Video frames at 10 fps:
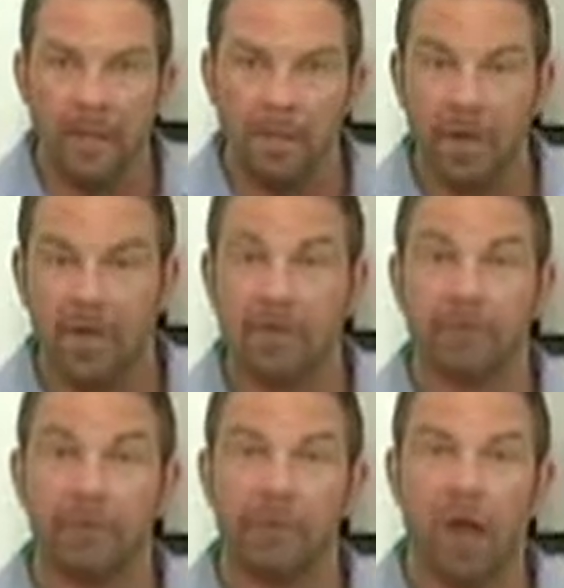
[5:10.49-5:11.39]
because it
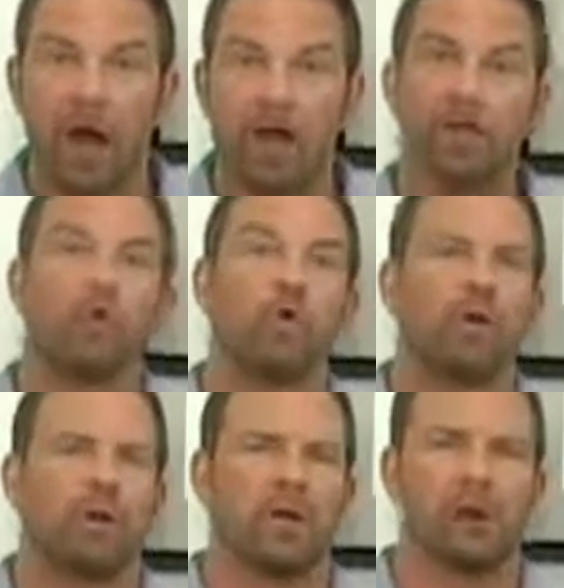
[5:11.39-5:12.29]
requires
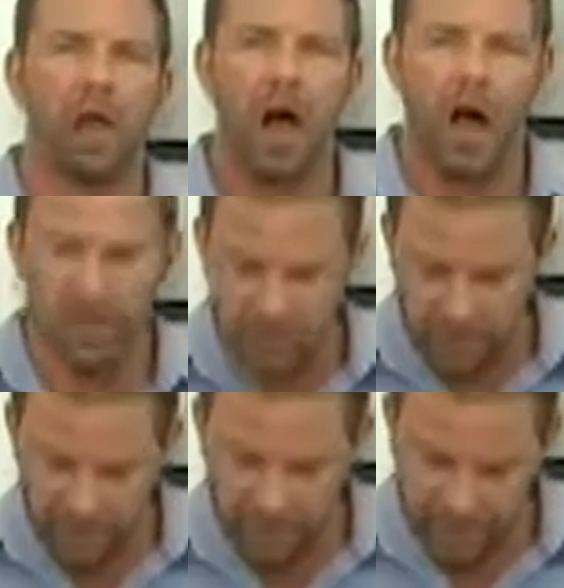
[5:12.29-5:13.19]
more
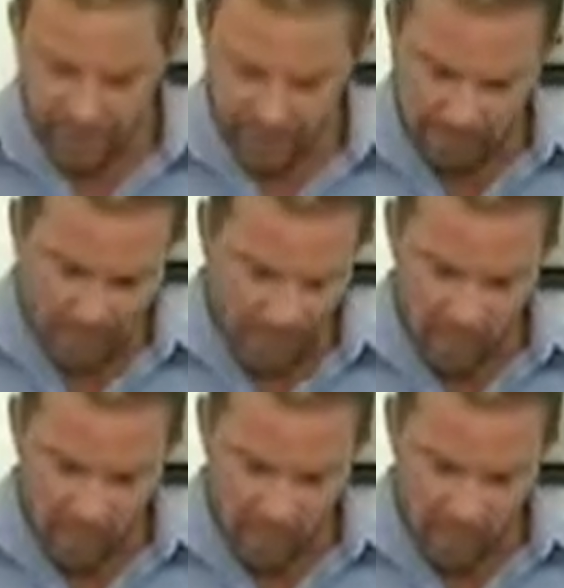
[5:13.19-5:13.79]
concentration,